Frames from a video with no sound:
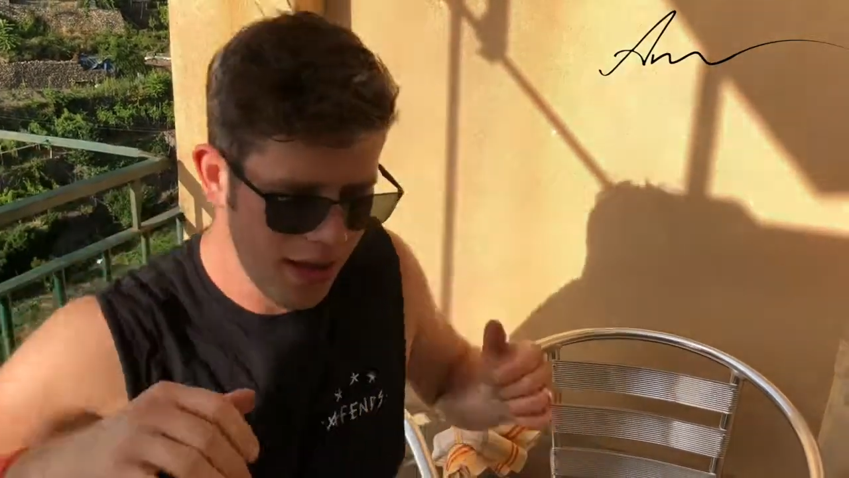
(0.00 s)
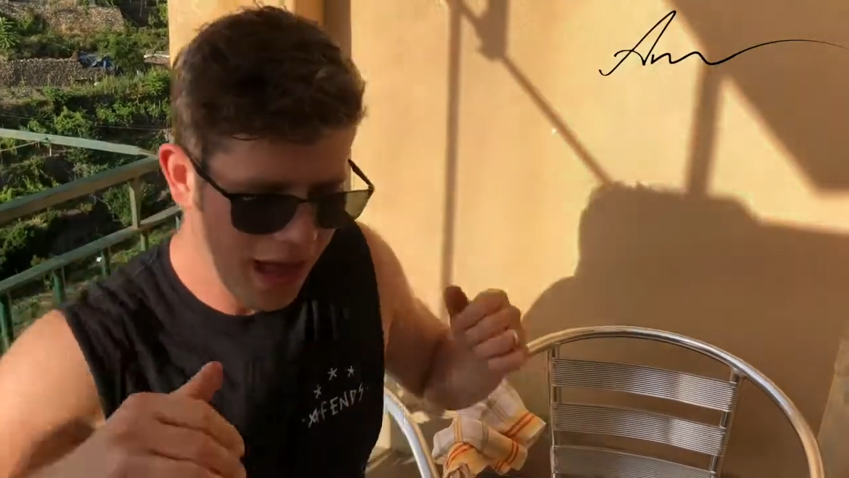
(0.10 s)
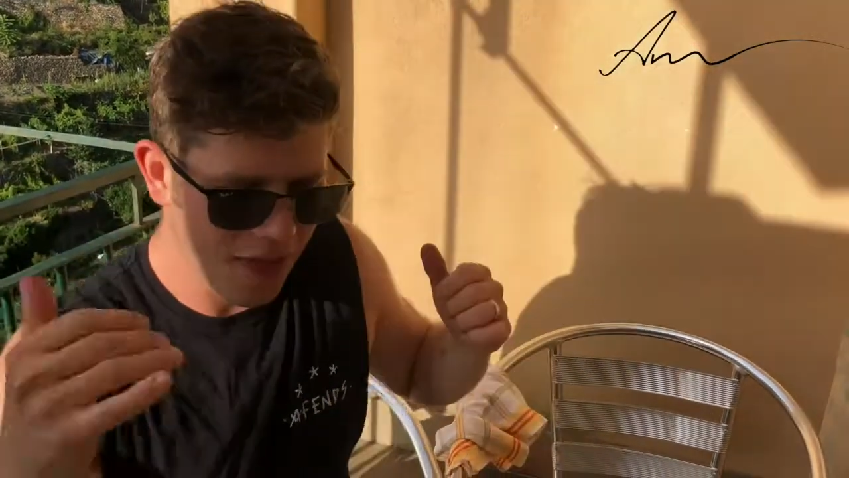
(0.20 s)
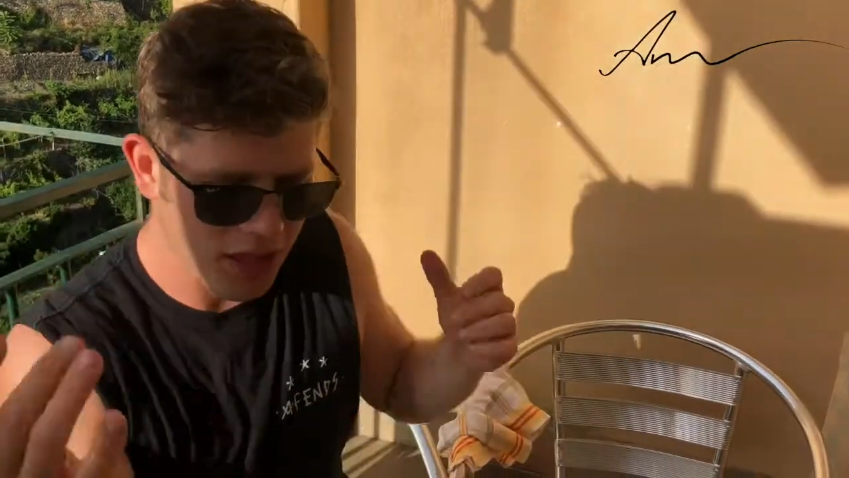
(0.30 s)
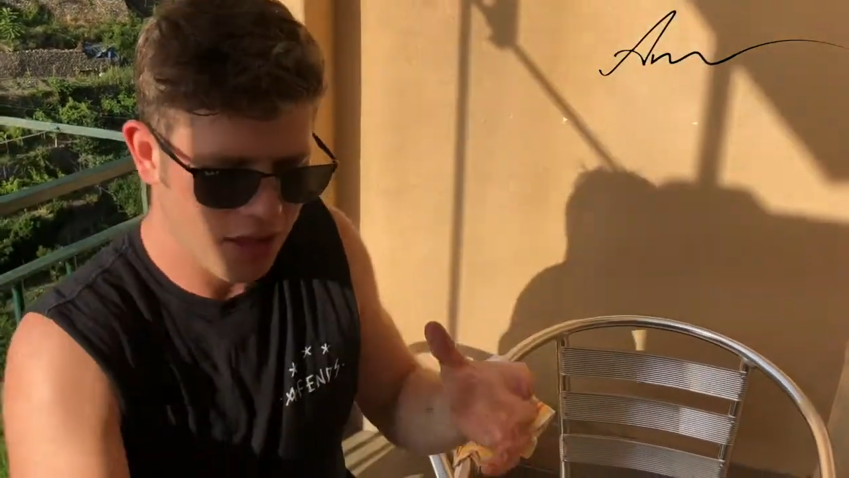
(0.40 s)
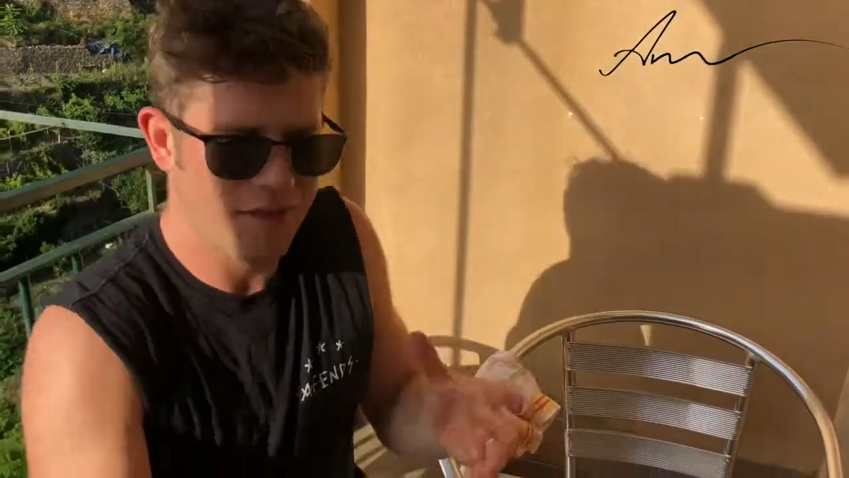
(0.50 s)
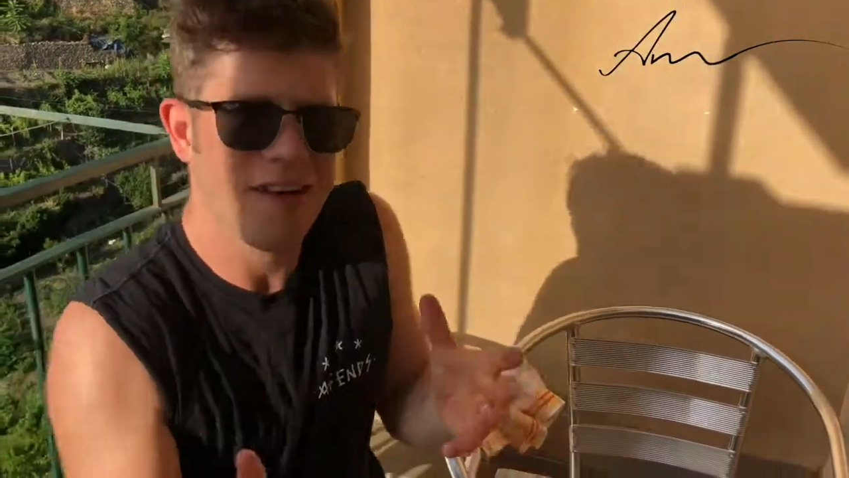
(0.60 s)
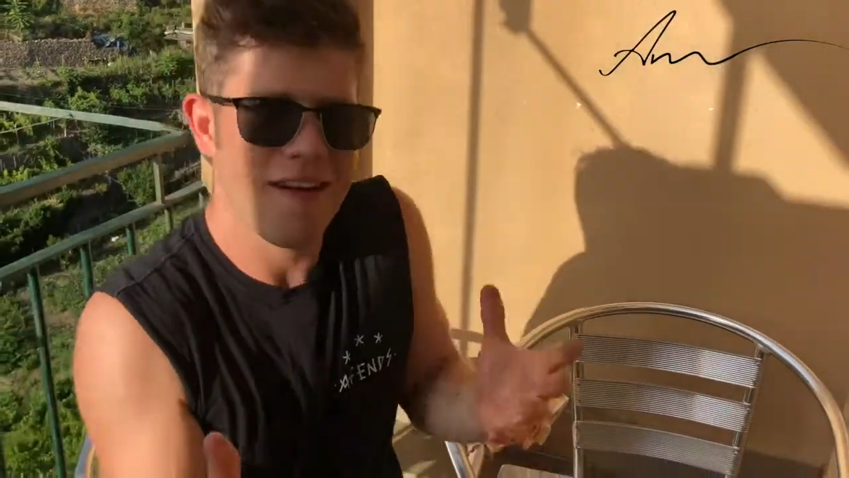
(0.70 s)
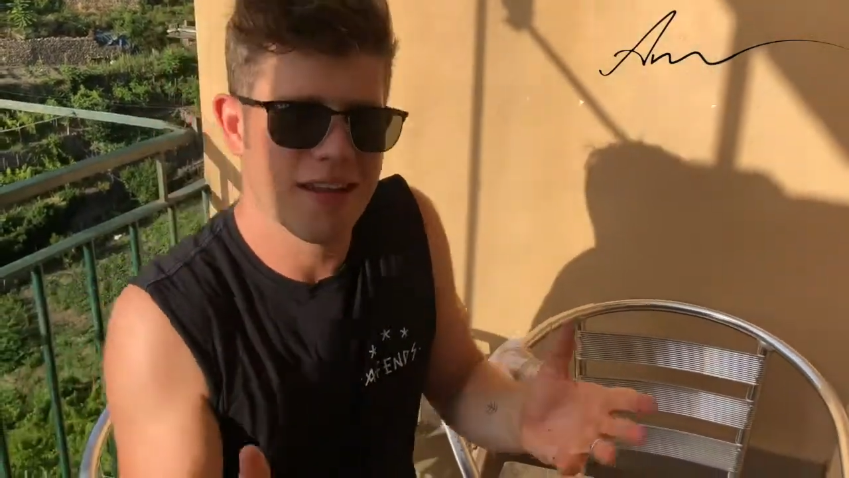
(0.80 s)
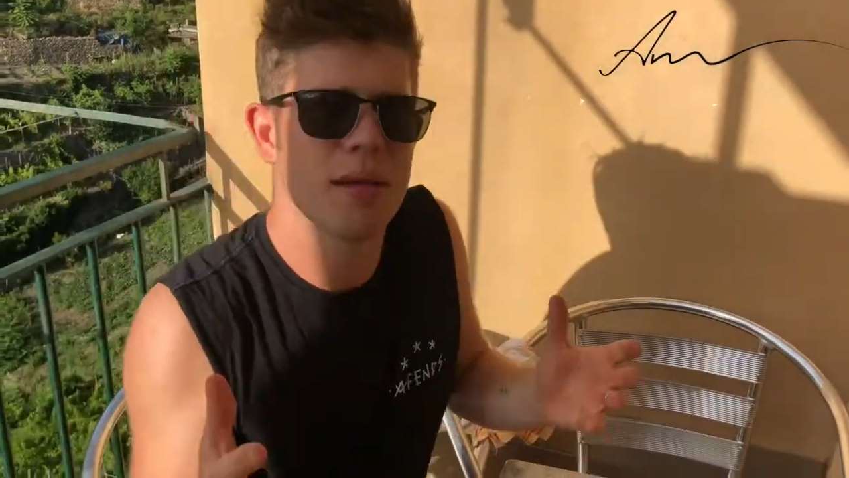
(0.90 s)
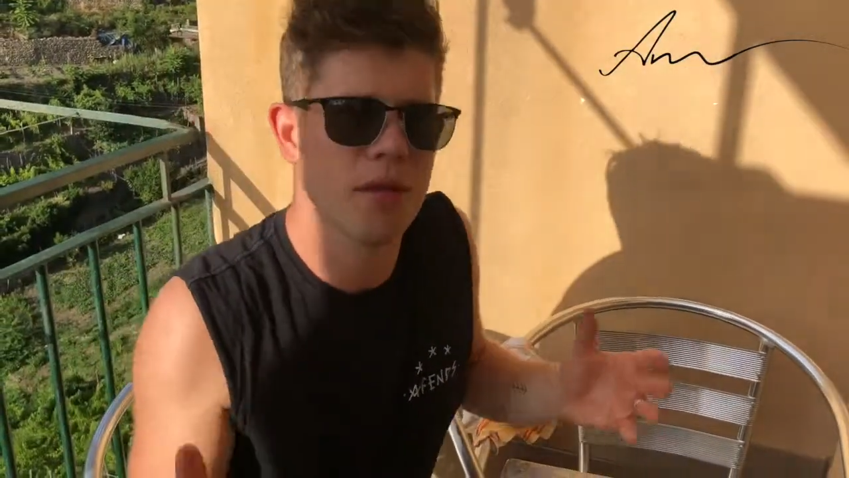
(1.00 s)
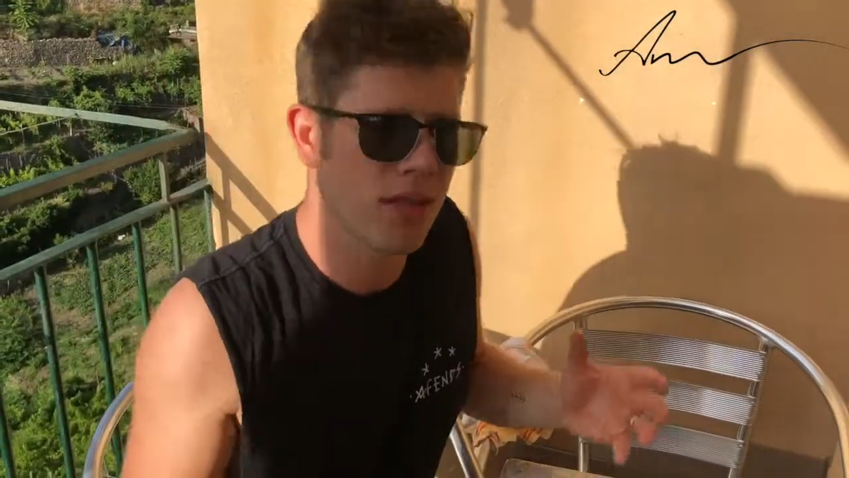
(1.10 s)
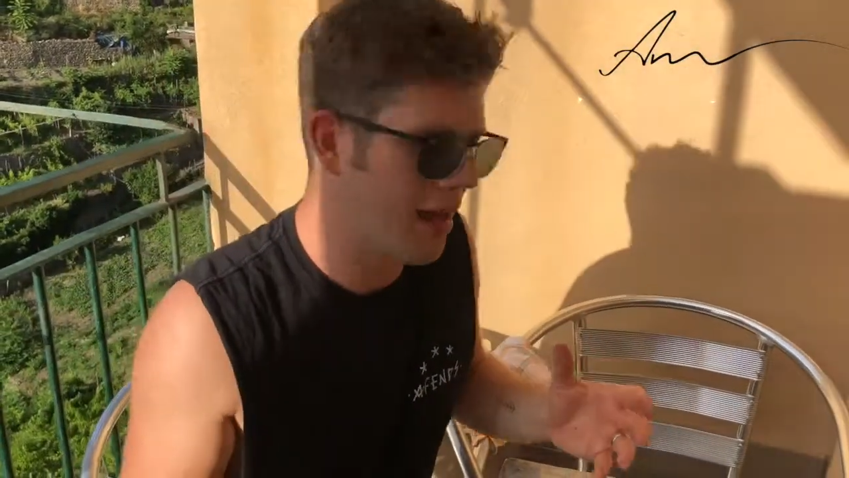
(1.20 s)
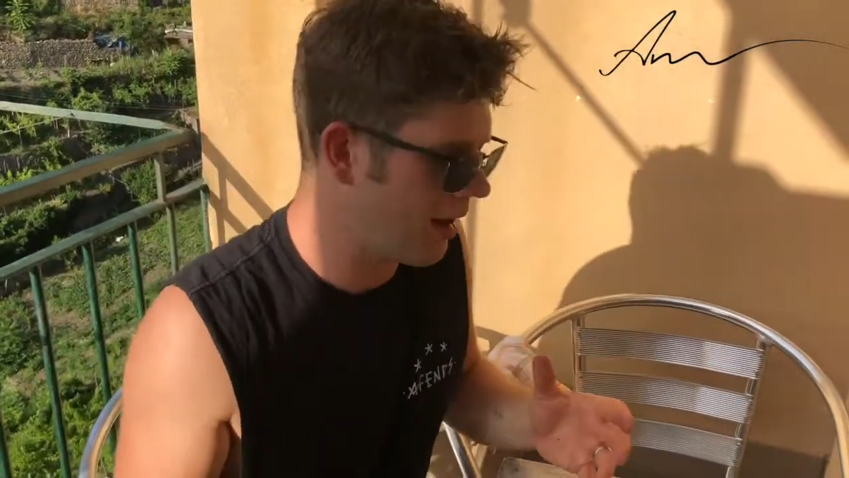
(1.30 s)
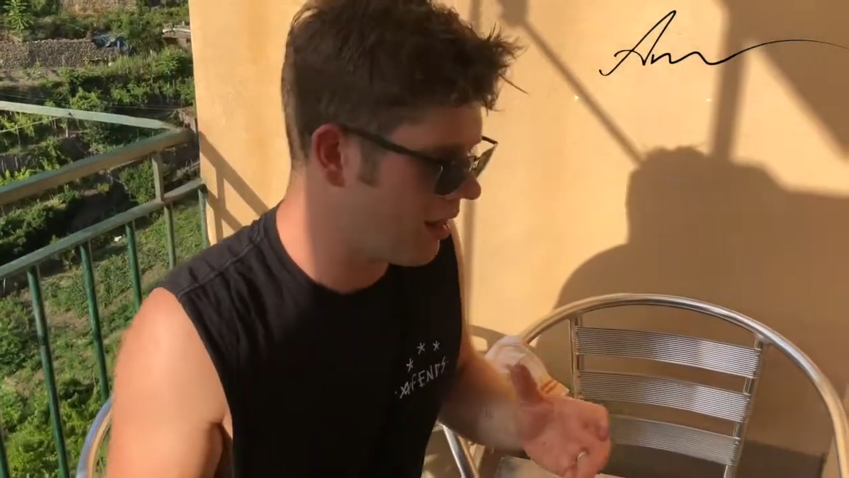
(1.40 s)
and this is a very similar
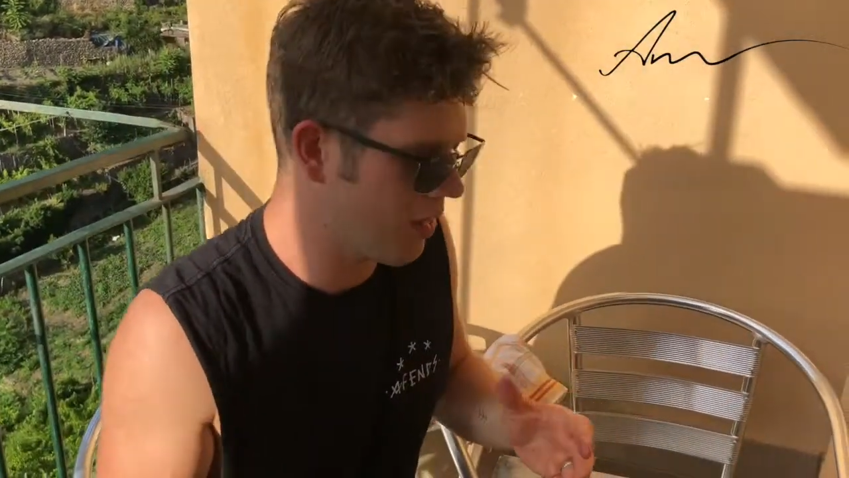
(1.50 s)
salad